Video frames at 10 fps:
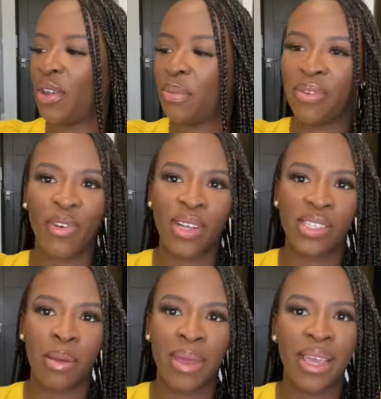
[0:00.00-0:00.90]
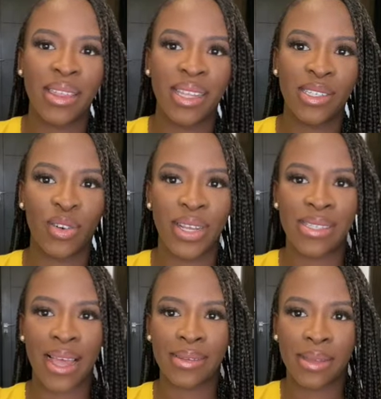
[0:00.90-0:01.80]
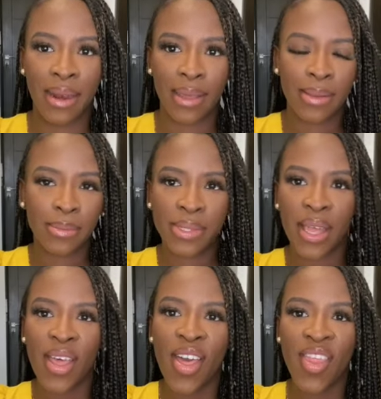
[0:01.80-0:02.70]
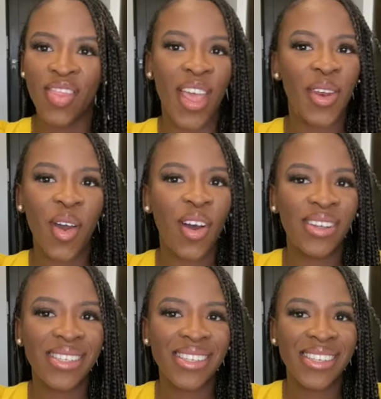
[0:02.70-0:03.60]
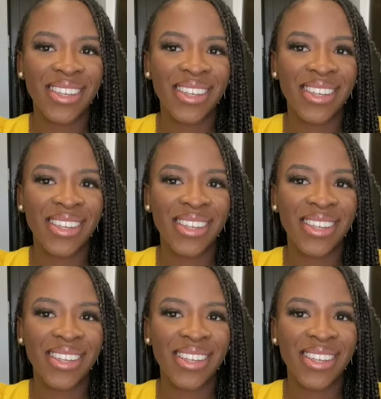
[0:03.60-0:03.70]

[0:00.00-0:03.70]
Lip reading: Before I start making these crazy ass claims, they're not